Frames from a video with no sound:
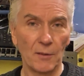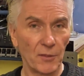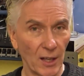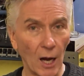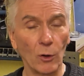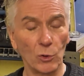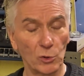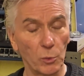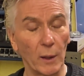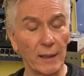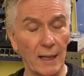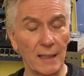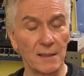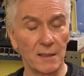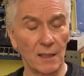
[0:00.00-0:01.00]
The old
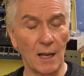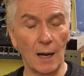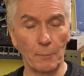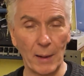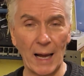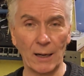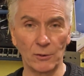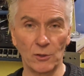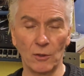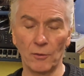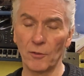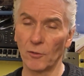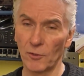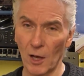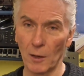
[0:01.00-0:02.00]
one has to come out
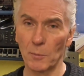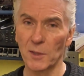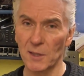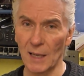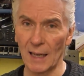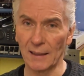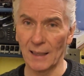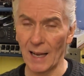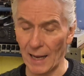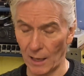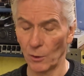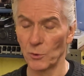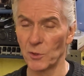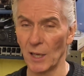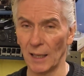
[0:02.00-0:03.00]
of the thermostat
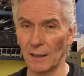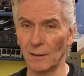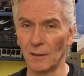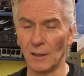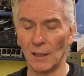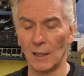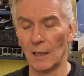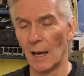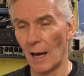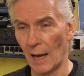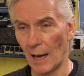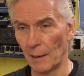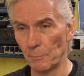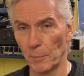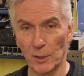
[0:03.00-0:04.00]
housing
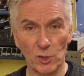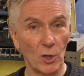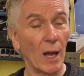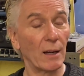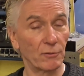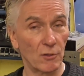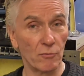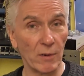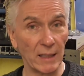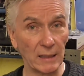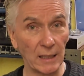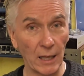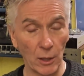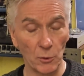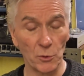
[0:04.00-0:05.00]
because you have to
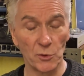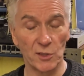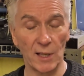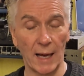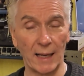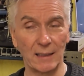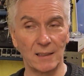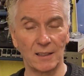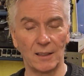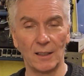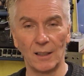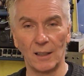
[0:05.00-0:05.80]
reuse that.